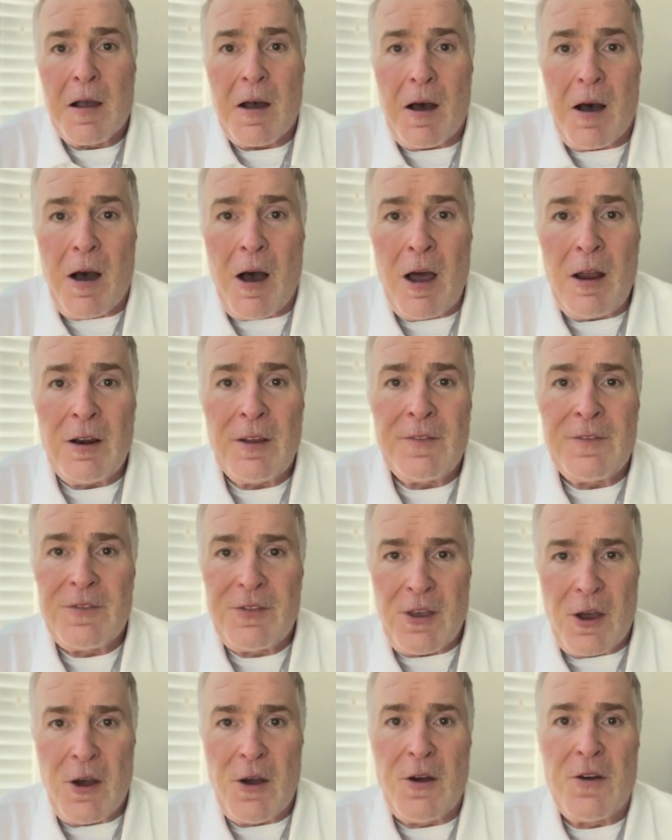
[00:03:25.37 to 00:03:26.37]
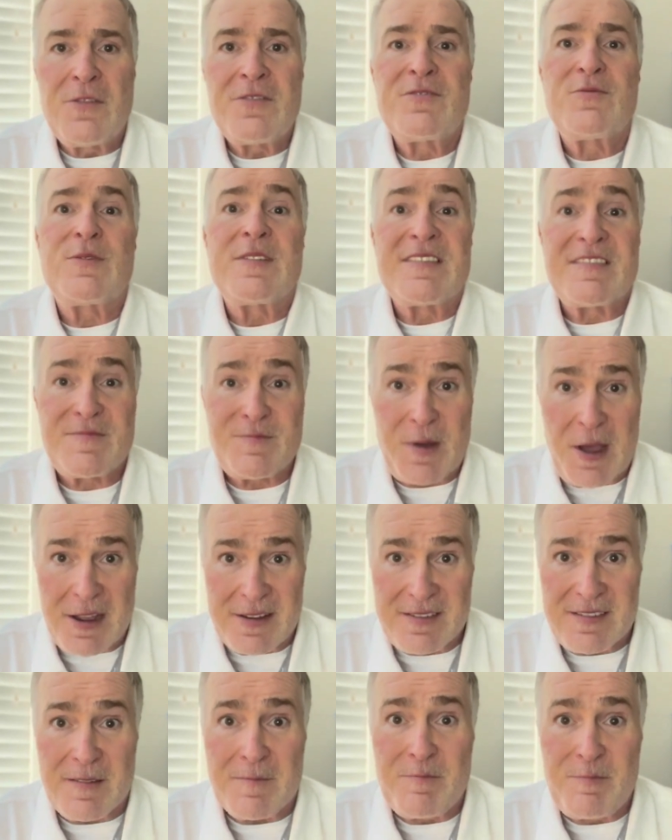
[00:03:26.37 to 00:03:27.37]
all of those
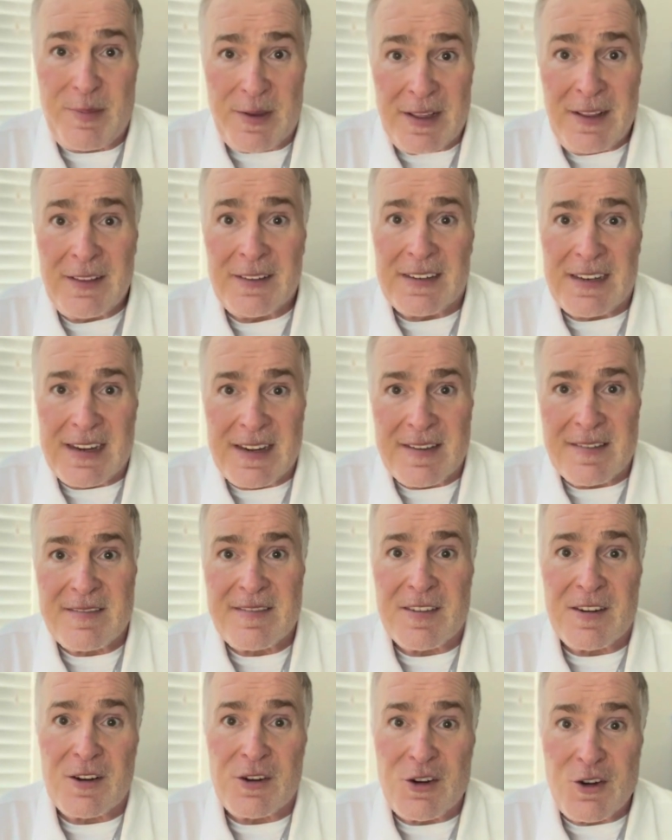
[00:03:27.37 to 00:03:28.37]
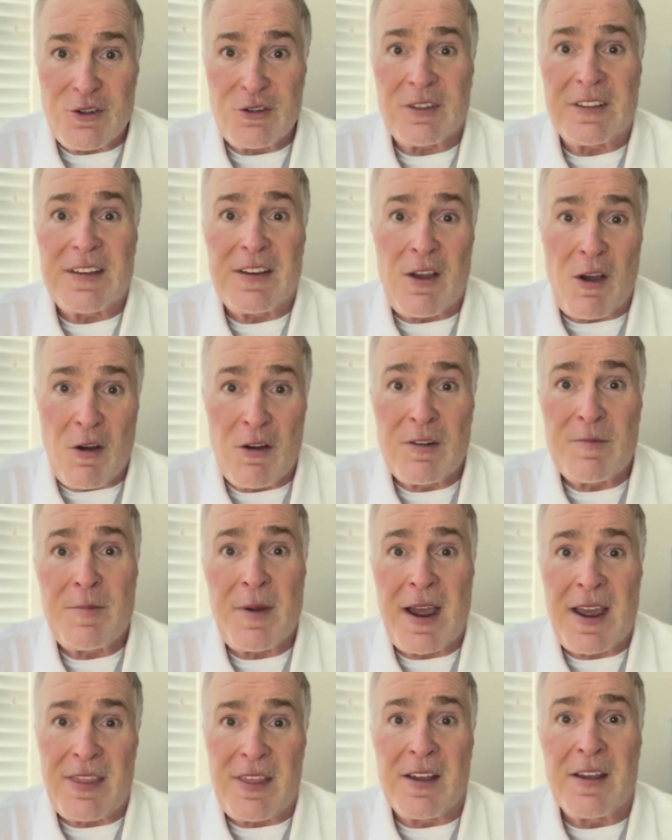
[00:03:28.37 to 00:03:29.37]
responsibilities that are usually owned
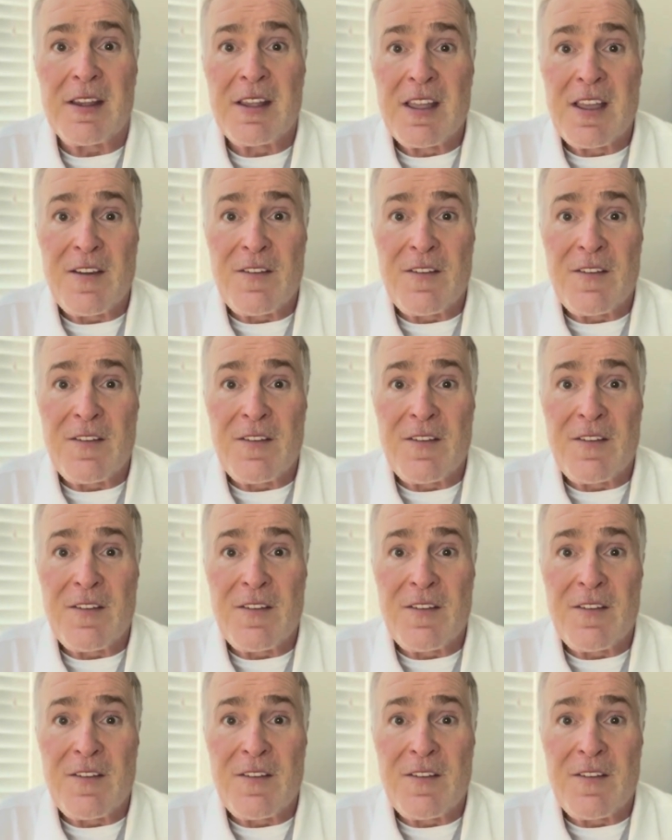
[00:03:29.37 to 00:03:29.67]
by the